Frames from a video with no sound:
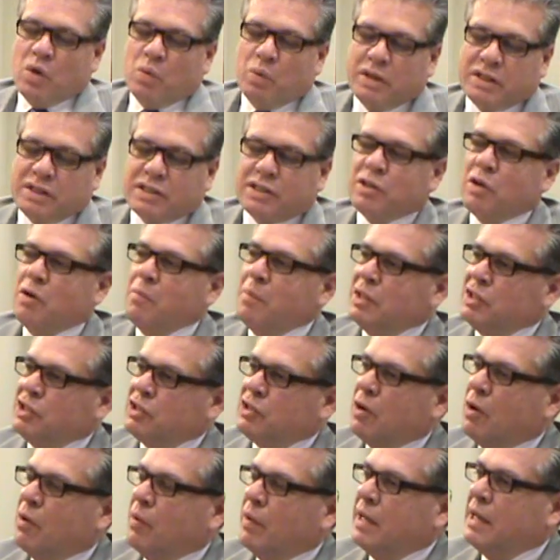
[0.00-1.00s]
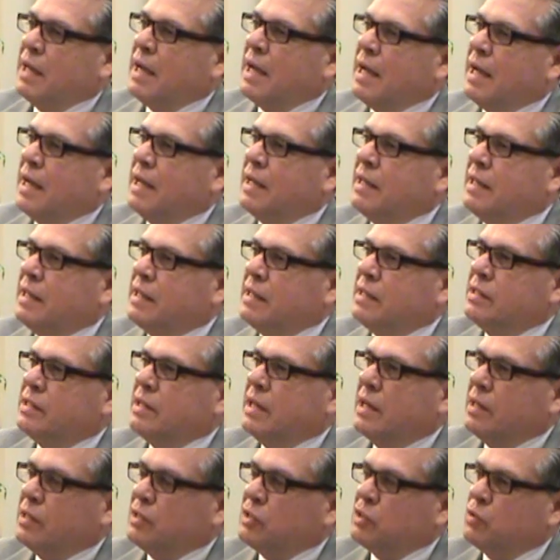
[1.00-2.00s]
With so much going on in
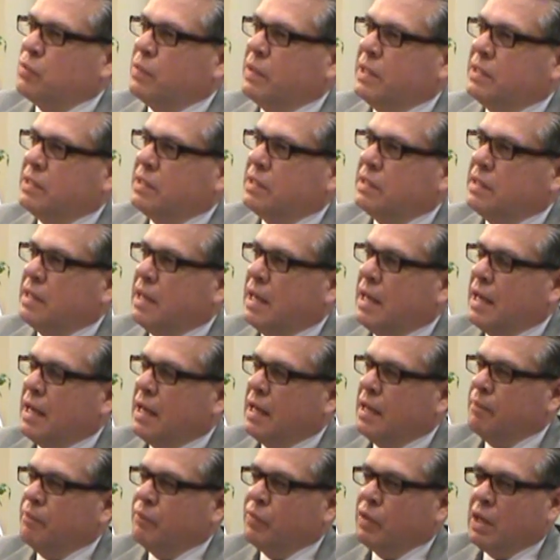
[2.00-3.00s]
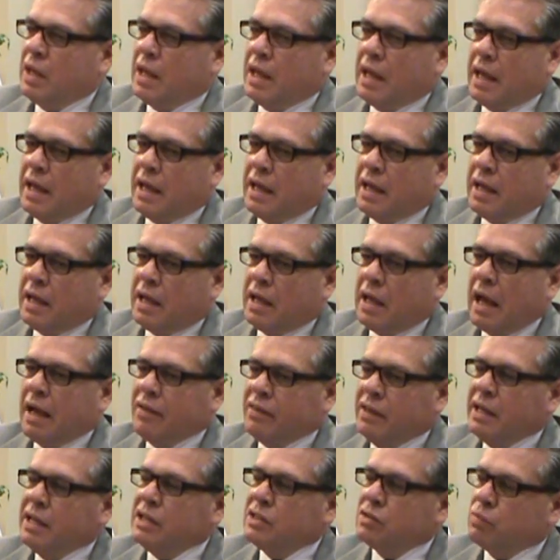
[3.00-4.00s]
dentistry today, I
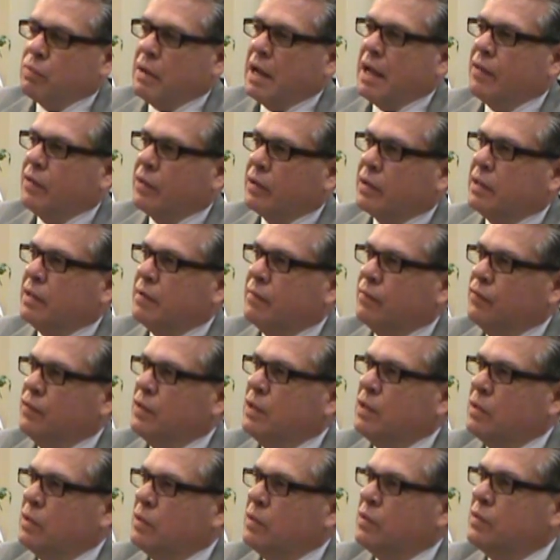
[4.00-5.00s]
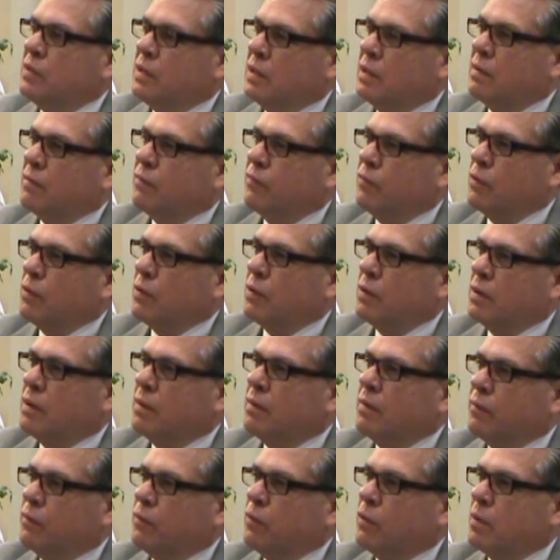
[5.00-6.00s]
think it's rather confusing
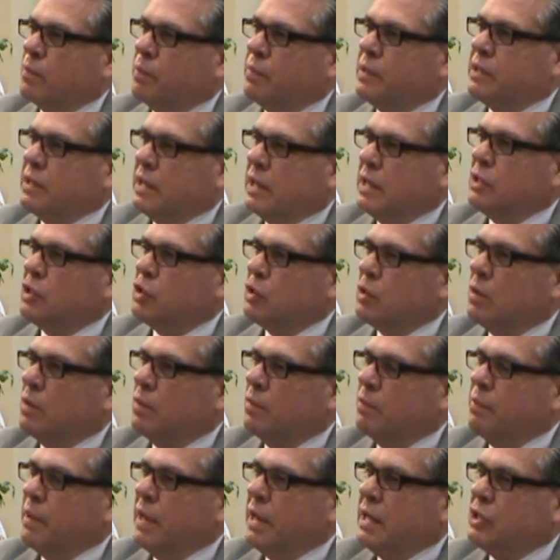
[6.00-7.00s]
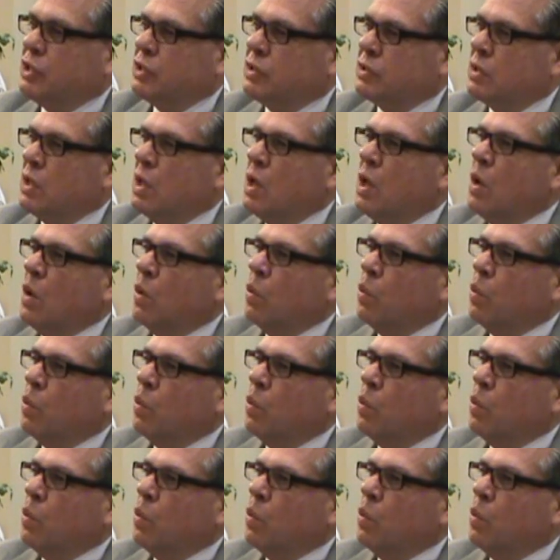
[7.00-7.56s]
for potential patients.